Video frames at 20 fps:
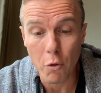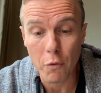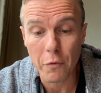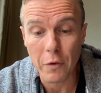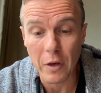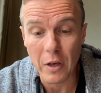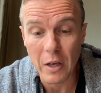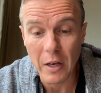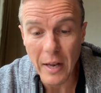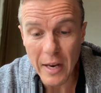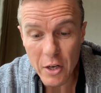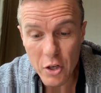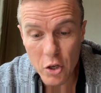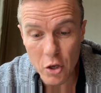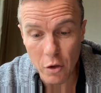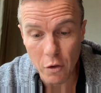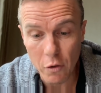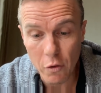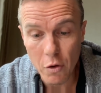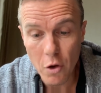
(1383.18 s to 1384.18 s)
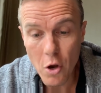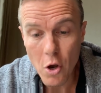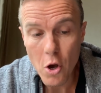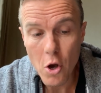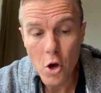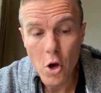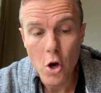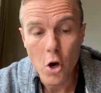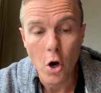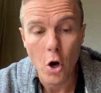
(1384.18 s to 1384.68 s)
for connections.
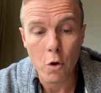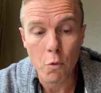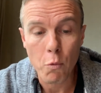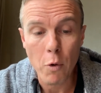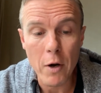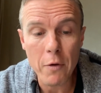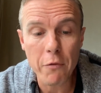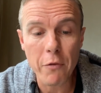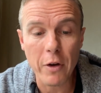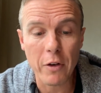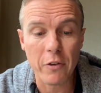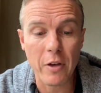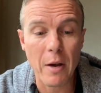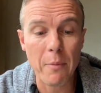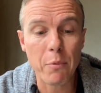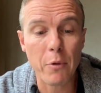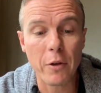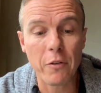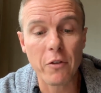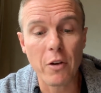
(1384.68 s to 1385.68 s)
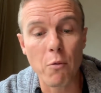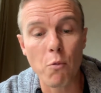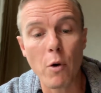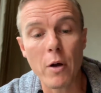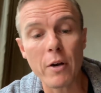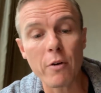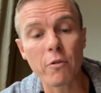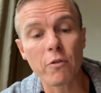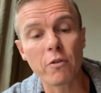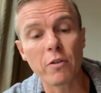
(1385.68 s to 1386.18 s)
On one, for example, I see
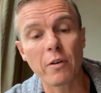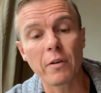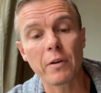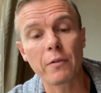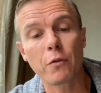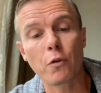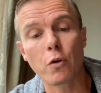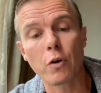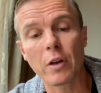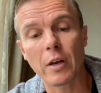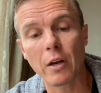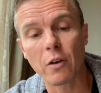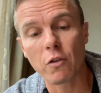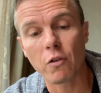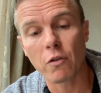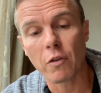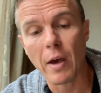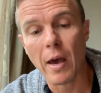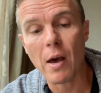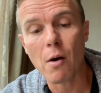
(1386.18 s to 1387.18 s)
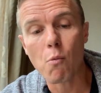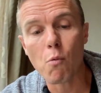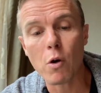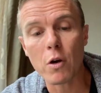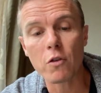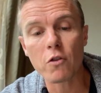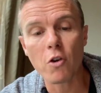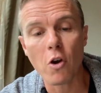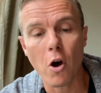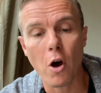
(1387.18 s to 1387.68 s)
174 connections at
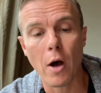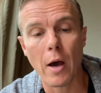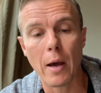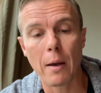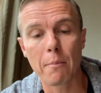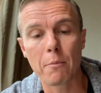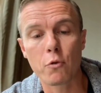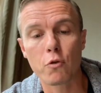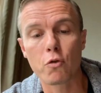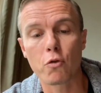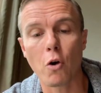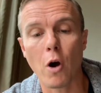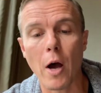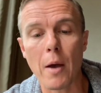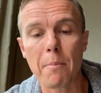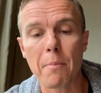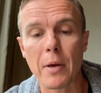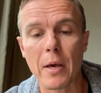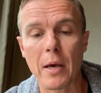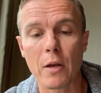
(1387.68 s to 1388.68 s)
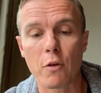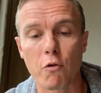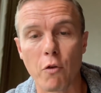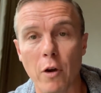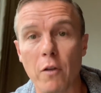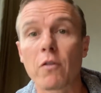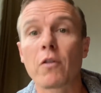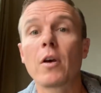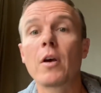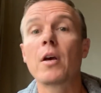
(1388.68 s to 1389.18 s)
one time to IP
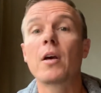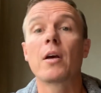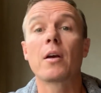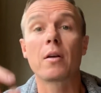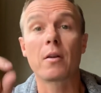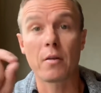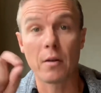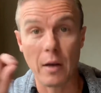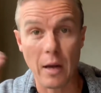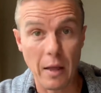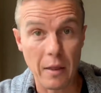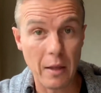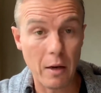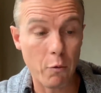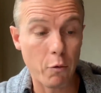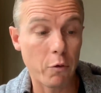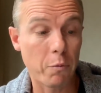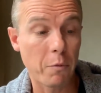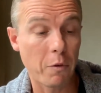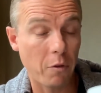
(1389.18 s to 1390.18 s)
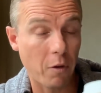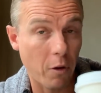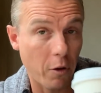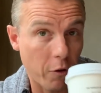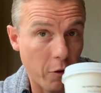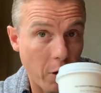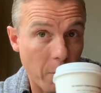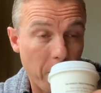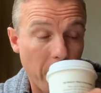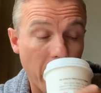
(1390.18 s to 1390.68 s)
address, and then it was Mozilla's
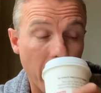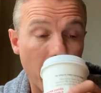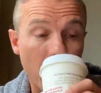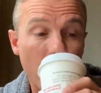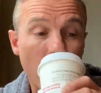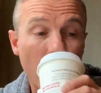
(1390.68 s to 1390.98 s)
IP.